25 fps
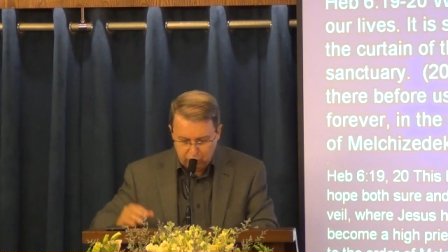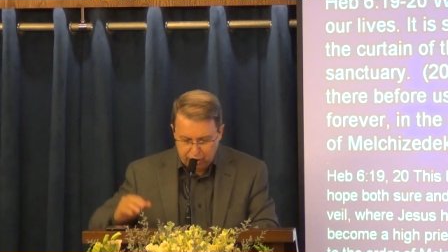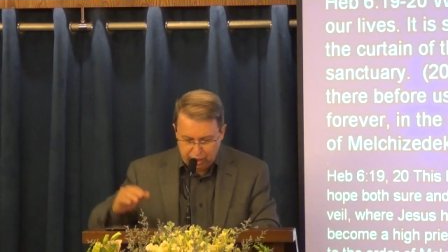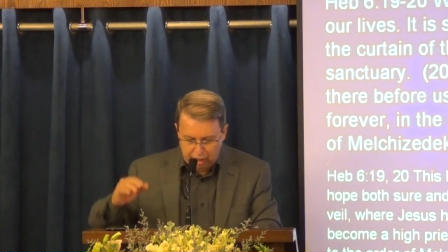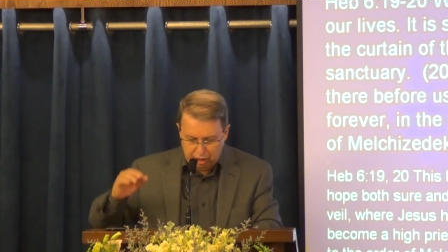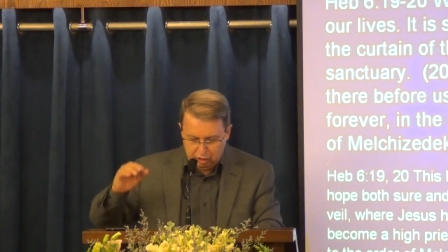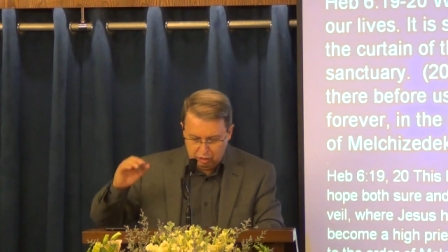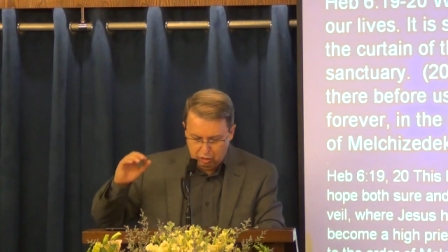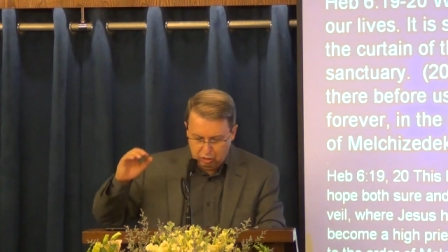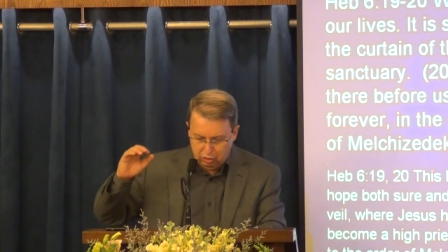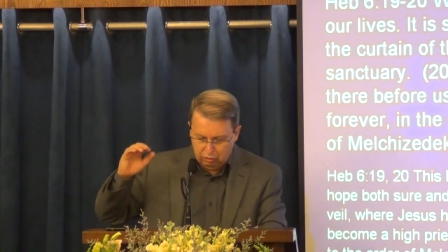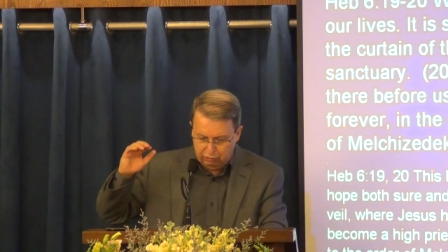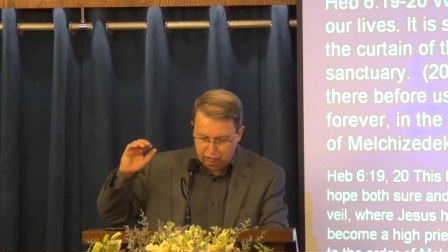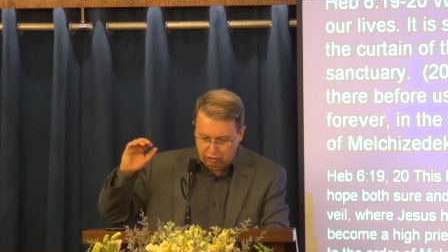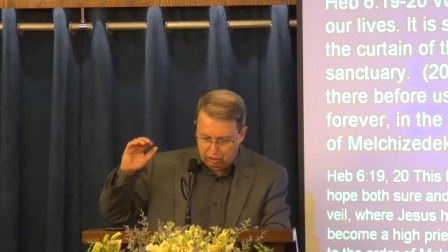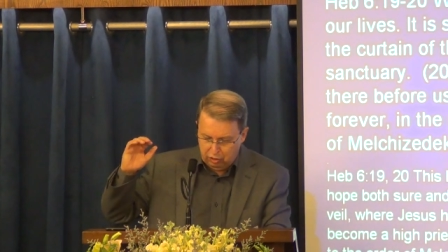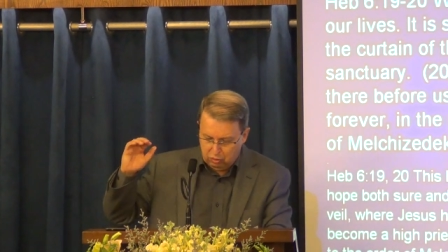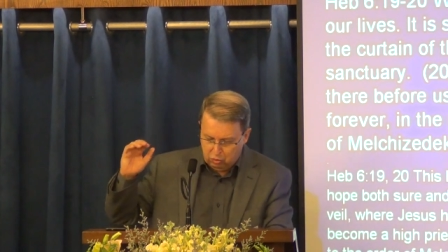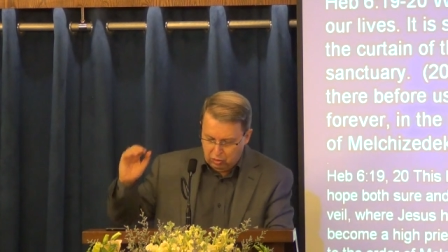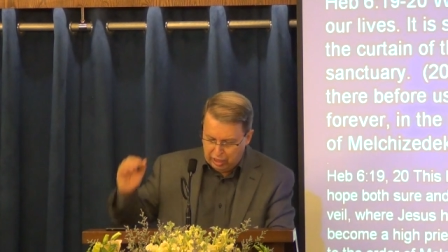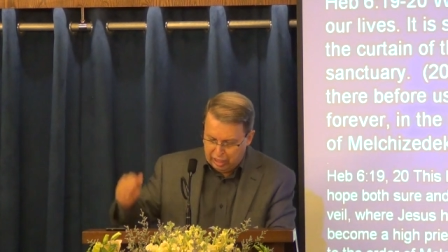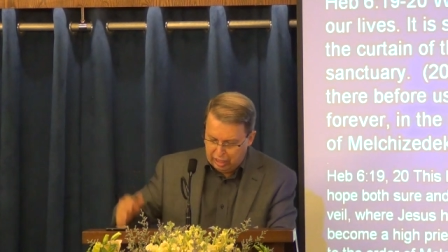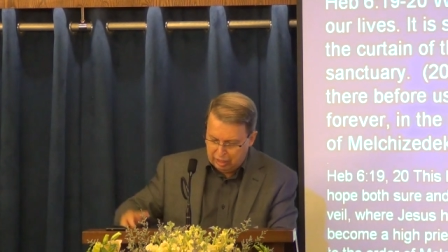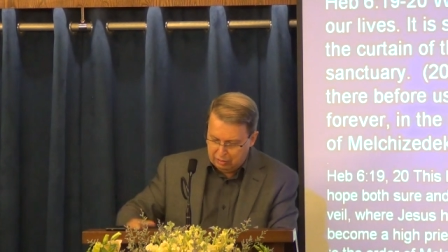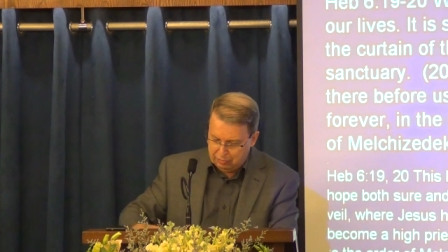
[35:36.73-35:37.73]
we are
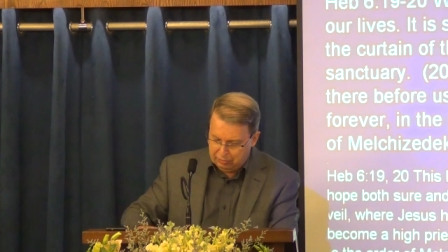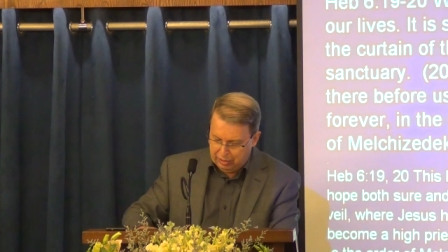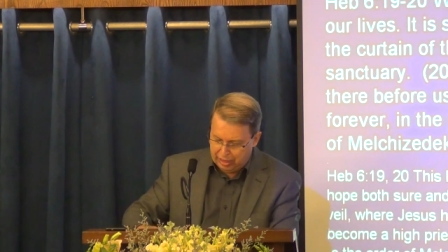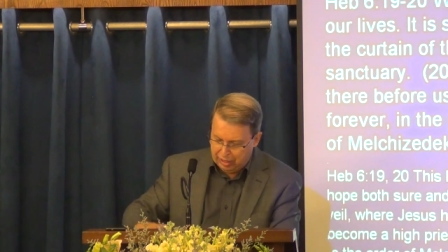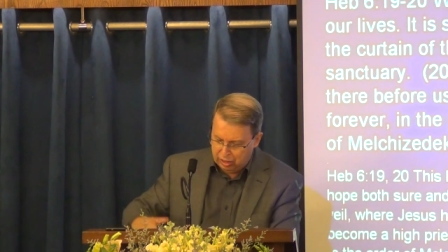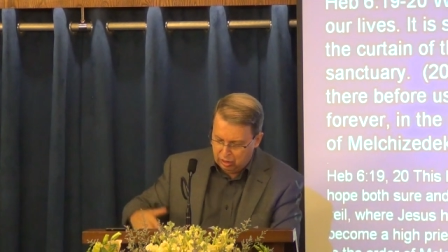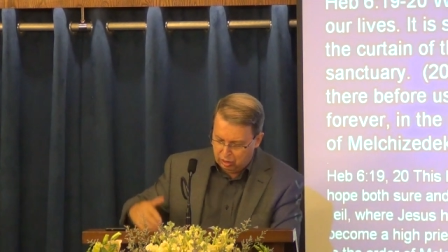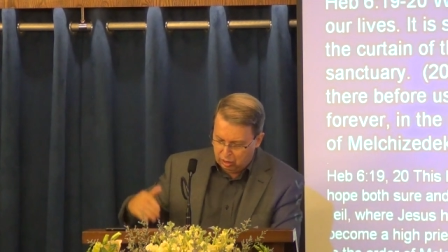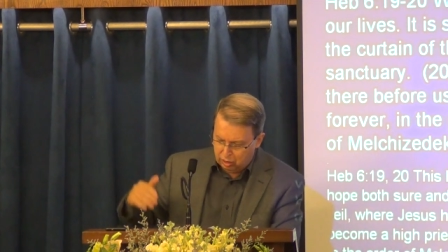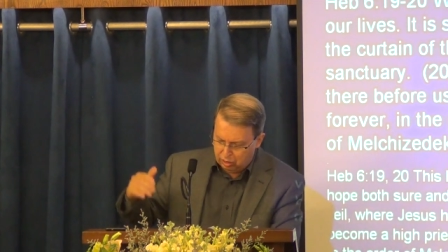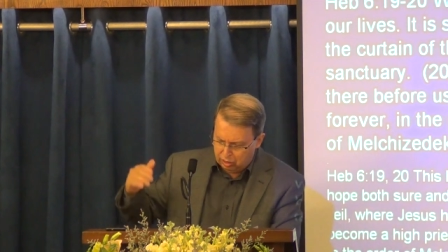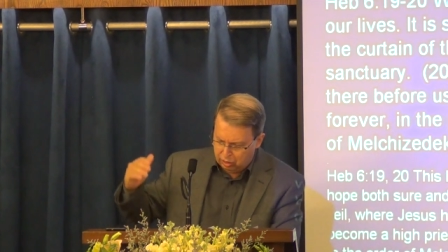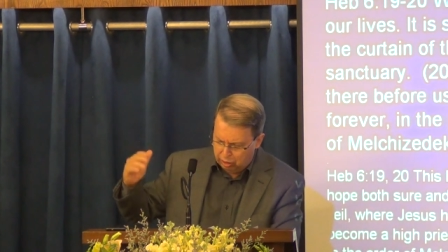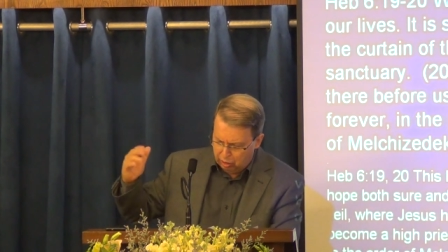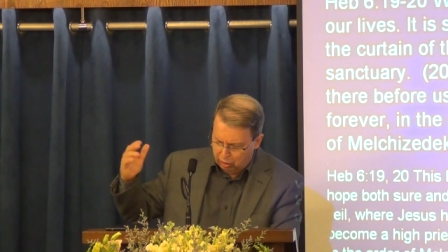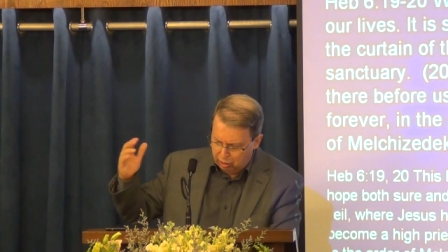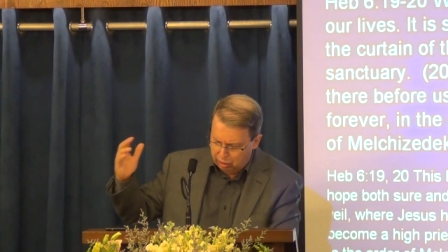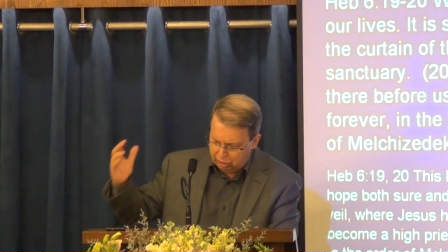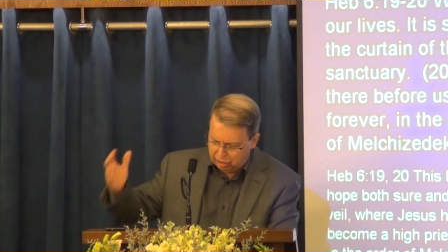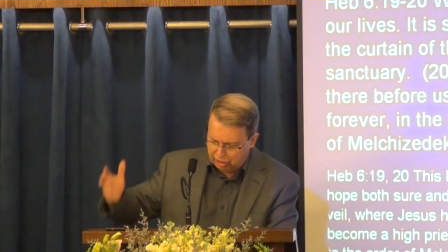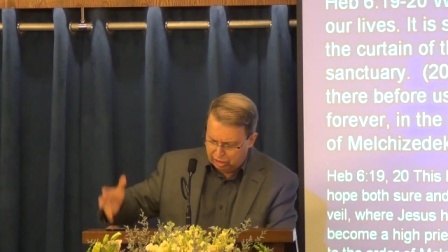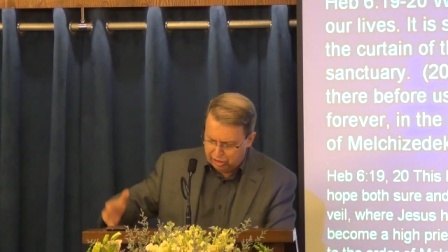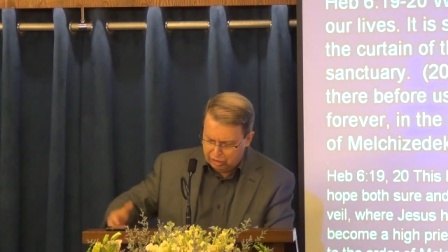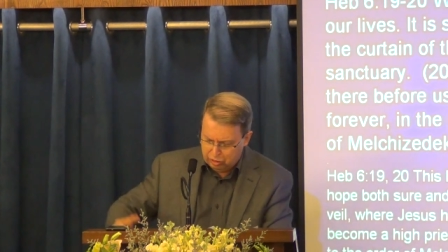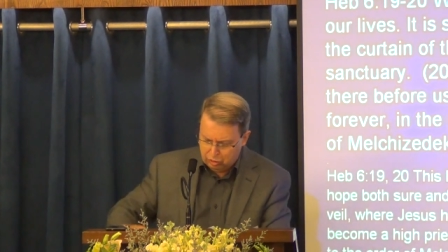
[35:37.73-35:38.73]
overwhelmed by our
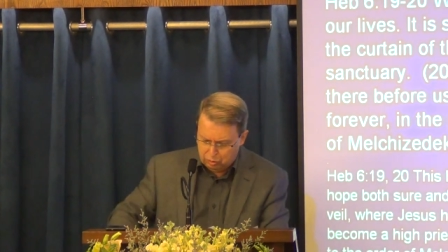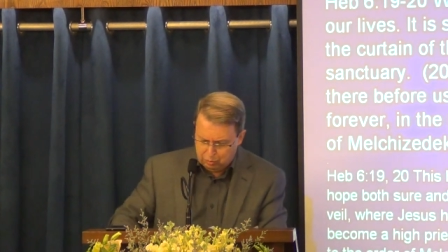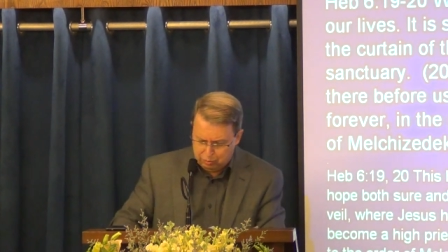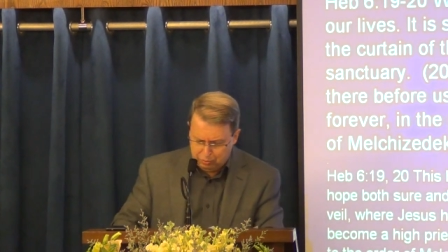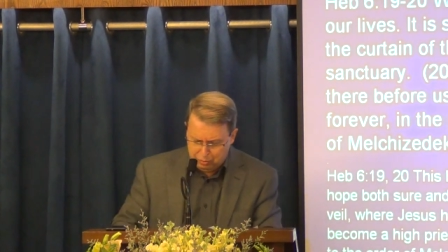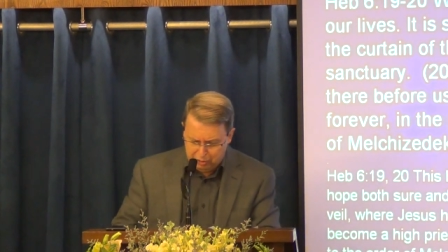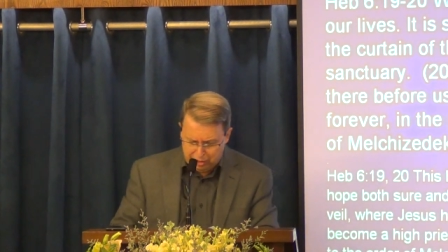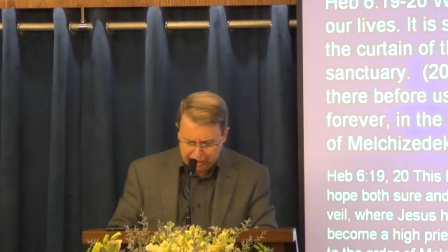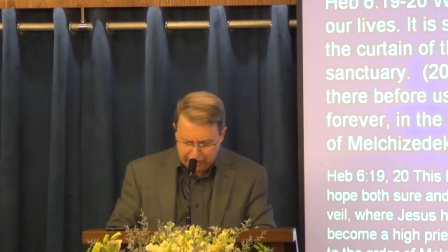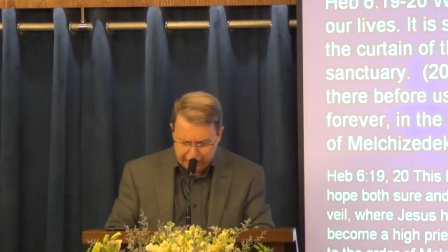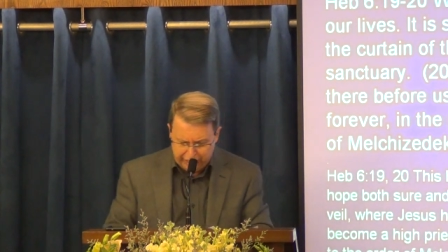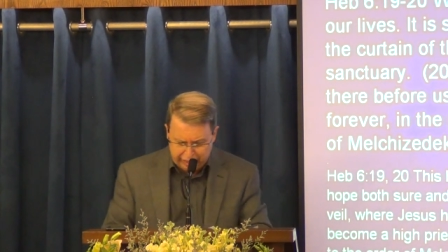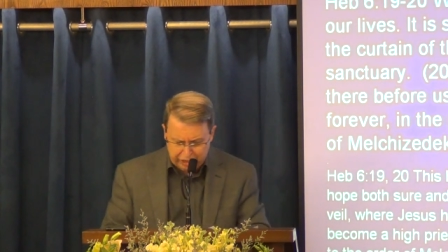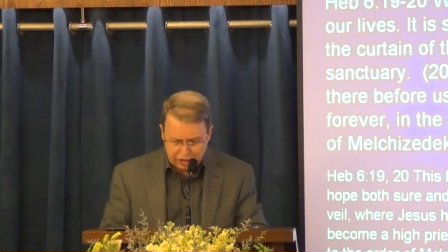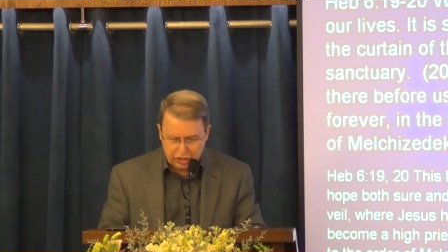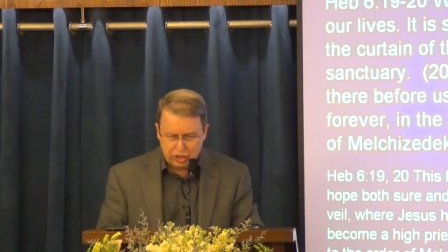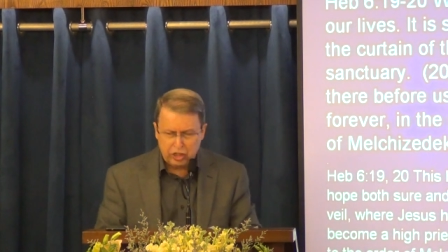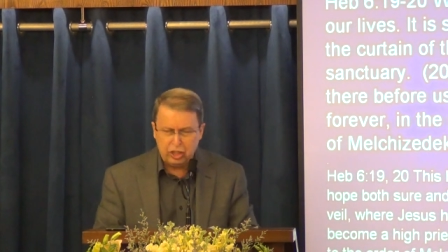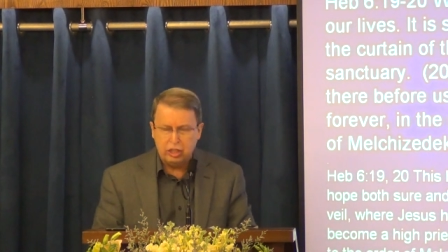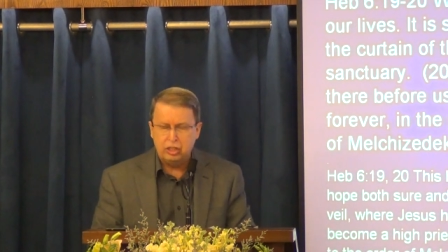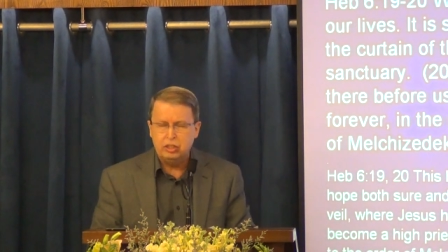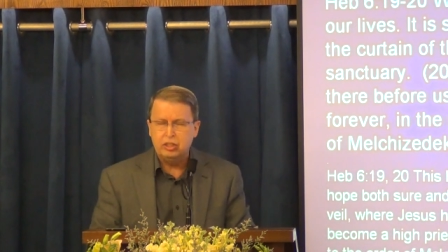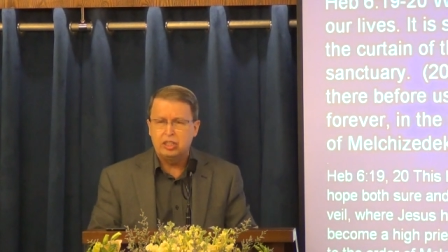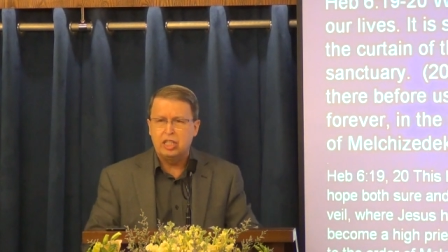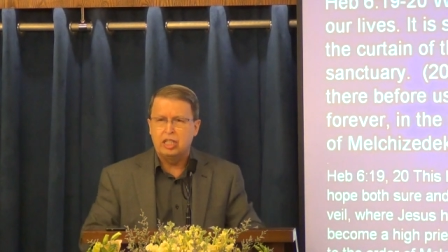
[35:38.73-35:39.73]
earthly
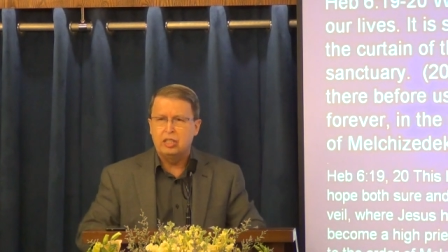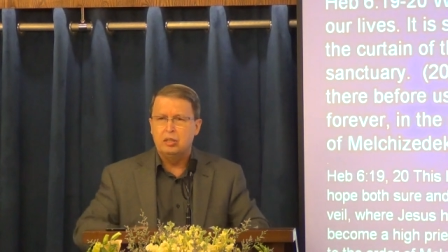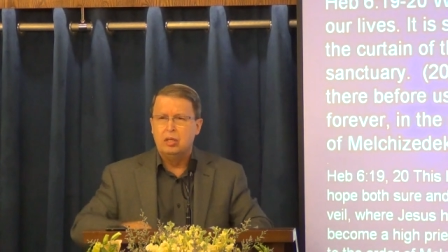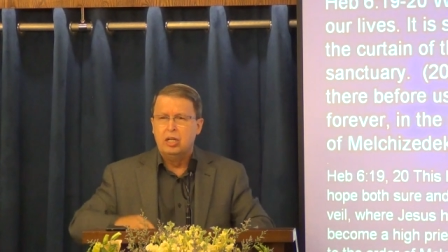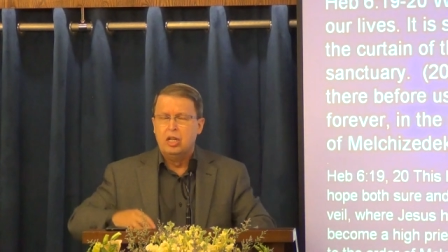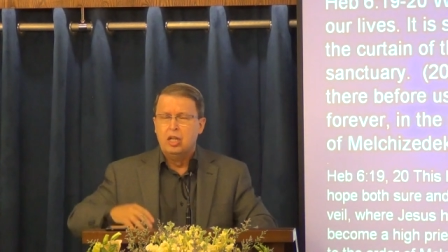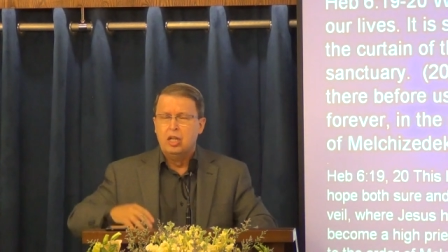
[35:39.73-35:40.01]
obligations and